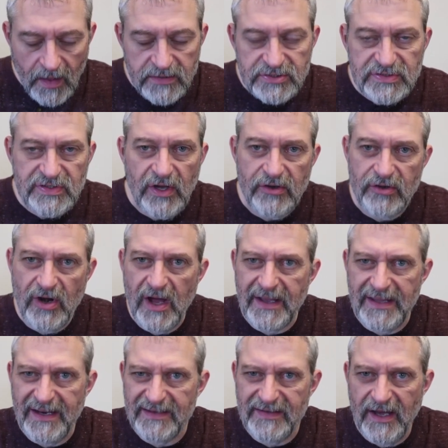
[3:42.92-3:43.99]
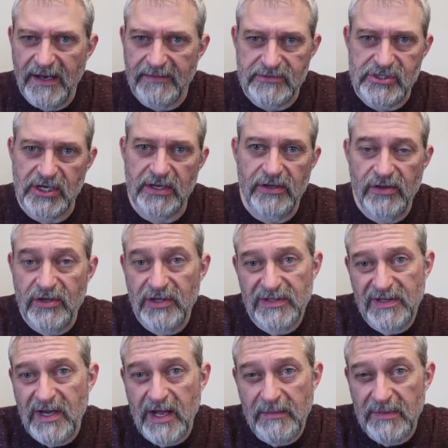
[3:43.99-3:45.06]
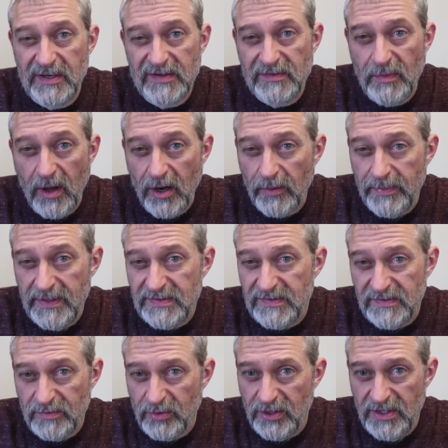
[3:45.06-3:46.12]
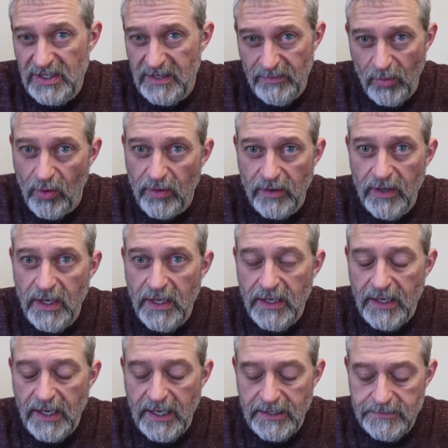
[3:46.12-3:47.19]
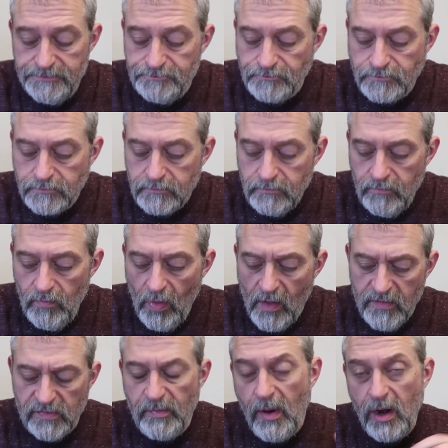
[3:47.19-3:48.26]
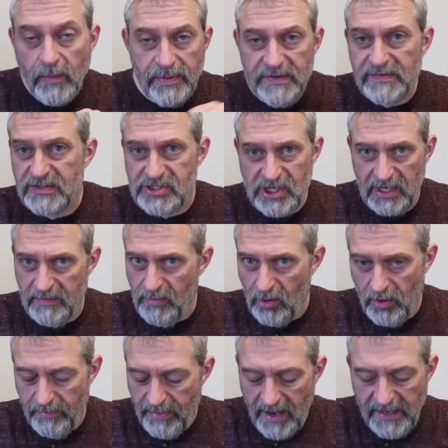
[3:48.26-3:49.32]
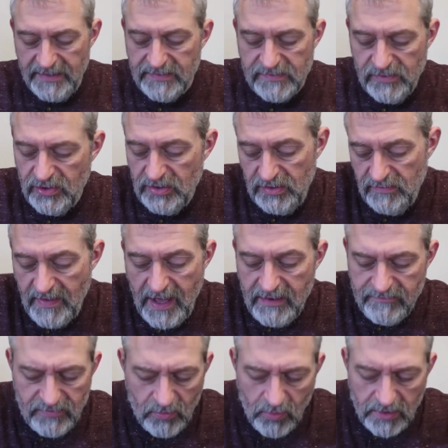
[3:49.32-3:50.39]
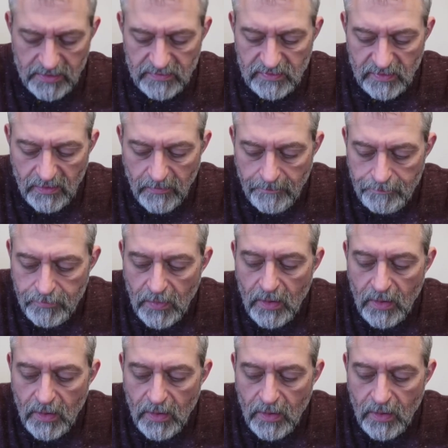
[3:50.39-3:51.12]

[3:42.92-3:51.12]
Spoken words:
Just know you're not getting a ton of chicken. You could cut them into smaller pieces where you get more smaller pieces of chicken, more bites. You could do that if you wanted to.